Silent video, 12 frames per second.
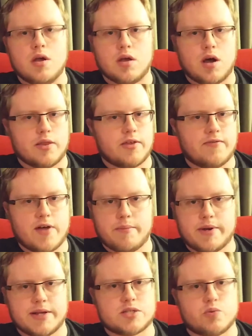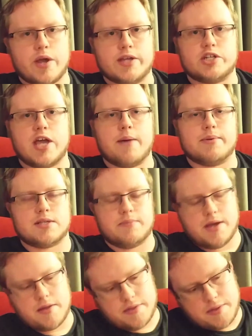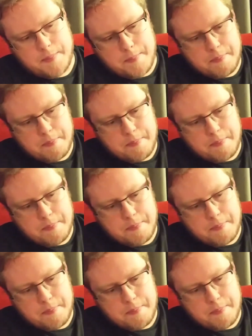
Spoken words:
The feminist wage gap is a myth.